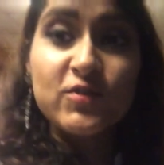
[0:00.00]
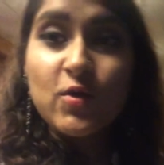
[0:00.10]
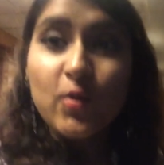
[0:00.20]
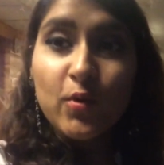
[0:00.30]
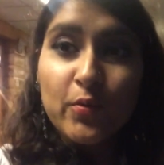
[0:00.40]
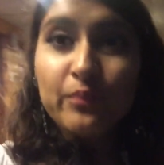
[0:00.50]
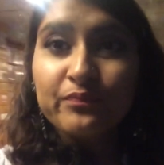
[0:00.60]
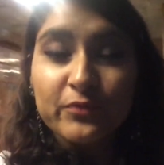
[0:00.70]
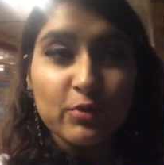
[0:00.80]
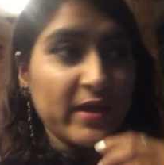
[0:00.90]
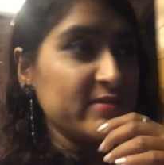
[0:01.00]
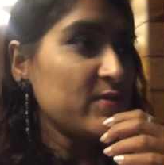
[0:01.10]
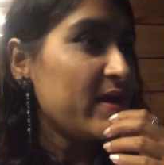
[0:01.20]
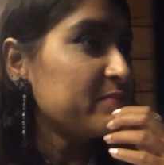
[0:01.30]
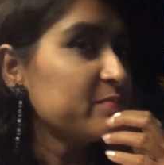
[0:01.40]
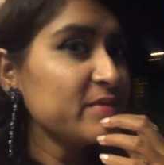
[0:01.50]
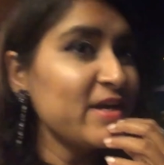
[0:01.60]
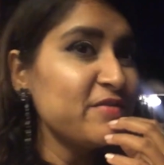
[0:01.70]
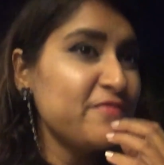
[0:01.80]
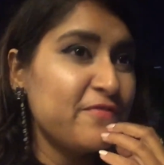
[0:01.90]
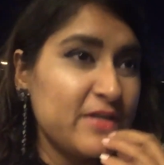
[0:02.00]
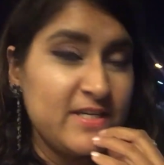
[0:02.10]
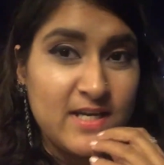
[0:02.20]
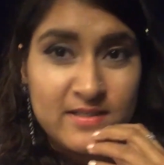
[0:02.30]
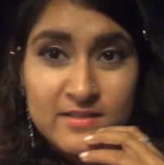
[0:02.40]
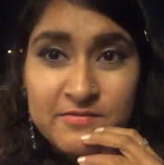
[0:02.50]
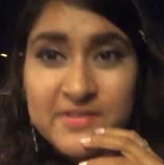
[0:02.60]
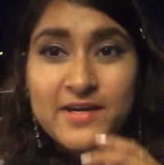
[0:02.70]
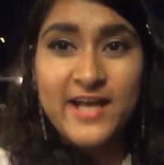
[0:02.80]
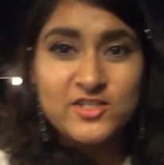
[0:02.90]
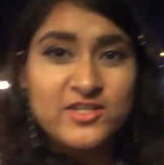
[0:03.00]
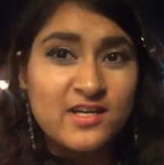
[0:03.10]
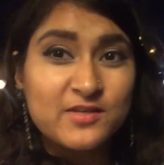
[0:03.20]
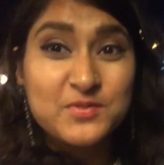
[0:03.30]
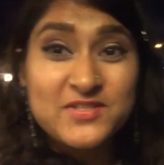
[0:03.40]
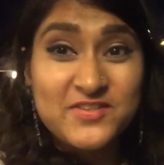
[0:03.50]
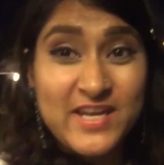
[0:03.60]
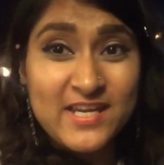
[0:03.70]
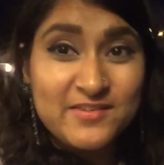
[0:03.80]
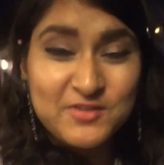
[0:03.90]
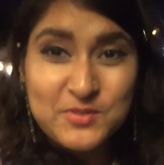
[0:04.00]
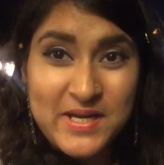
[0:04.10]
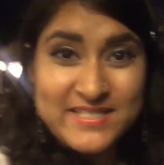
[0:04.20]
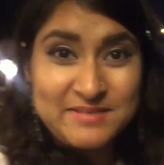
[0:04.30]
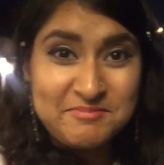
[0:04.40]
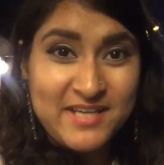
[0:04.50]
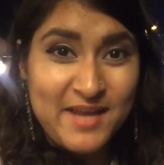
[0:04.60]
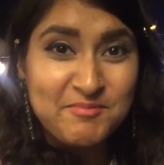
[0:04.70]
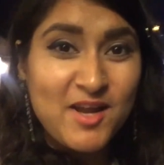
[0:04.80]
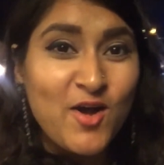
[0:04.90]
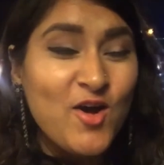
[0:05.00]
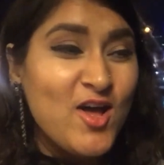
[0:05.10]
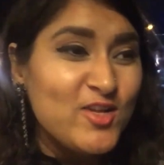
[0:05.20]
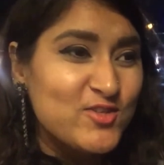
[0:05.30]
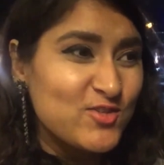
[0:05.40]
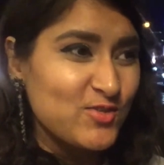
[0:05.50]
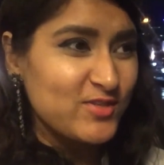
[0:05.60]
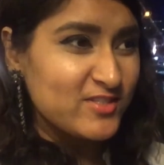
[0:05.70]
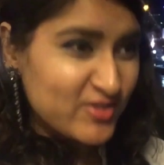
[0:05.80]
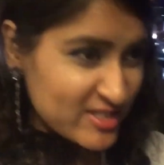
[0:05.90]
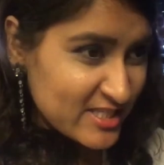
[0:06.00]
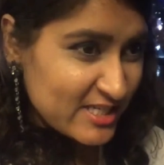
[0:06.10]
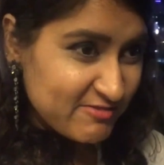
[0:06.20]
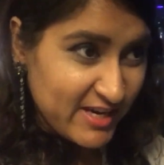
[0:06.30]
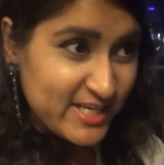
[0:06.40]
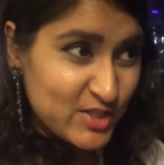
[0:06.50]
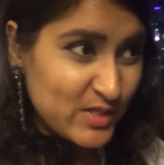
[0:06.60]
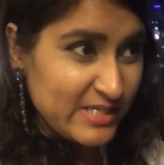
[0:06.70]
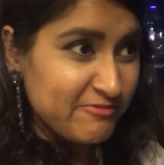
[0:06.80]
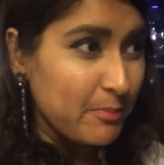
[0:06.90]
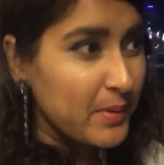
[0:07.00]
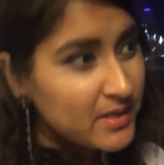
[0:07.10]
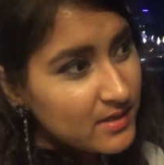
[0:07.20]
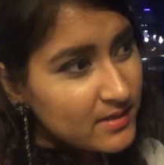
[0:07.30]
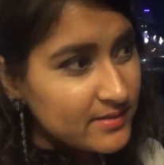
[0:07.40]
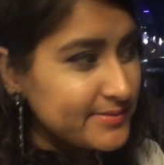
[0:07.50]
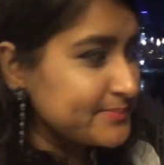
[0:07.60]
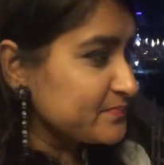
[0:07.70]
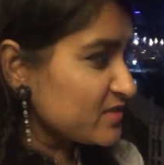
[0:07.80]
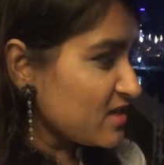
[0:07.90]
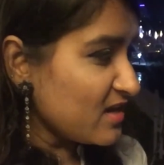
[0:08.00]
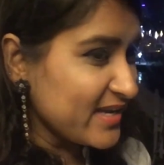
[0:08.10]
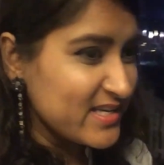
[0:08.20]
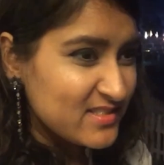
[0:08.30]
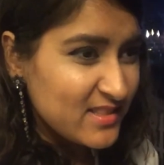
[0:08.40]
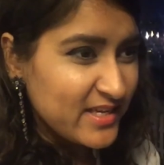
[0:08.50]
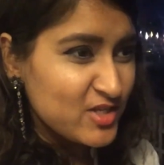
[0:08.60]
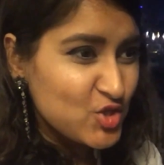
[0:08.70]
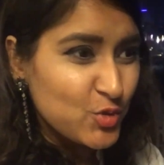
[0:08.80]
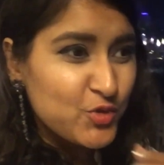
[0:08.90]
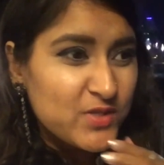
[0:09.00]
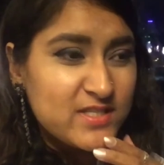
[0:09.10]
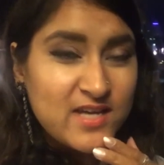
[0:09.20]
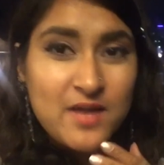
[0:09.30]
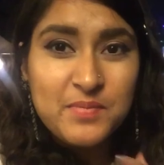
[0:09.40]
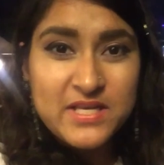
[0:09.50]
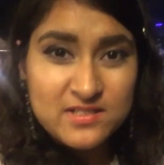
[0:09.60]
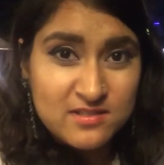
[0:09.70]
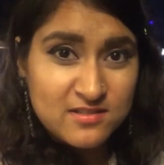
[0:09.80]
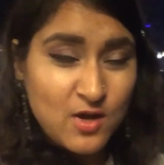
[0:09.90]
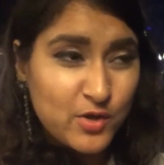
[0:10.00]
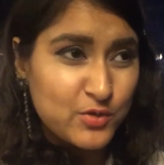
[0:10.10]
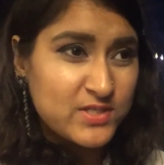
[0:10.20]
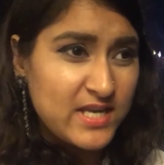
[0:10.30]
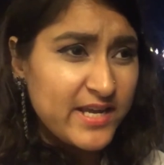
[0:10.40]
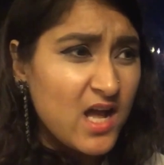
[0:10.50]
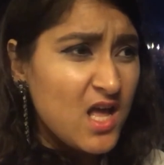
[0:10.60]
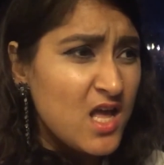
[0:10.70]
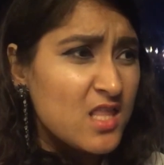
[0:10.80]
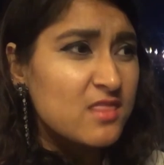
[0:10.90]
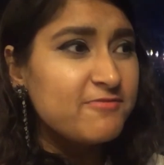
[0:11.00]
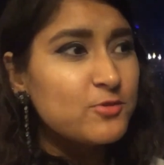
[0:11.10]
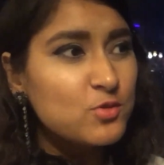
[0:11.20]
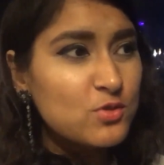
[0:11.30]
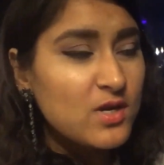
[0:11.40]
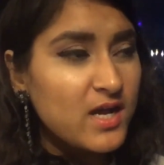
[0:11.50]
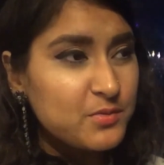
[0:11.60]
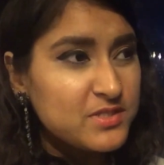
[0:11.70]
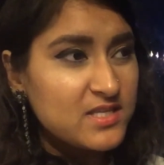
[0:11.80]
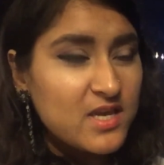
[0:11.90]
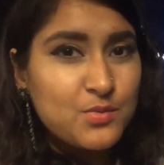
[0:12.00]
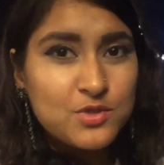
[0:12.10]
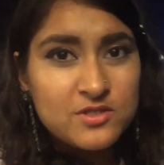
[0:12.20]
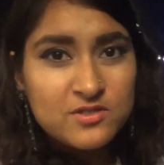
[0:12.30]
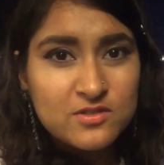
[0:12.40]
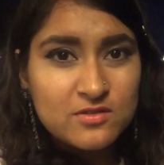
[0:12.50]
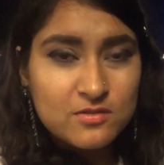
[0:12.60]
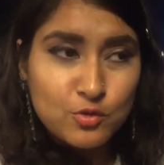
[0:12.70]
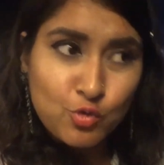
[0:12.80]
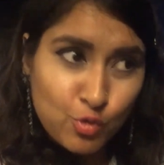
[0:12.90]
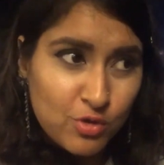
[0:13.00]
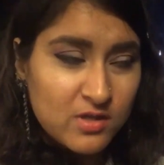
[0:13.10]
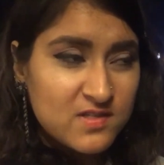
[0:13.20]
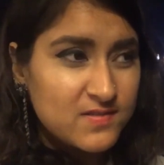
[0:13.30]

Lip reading: So I'm kind of done. We are actually done. It was raining for quite some time now, so it took us a little while to leave. But like I showed you the entire place. This is how it looks like. The food, I would say, was good.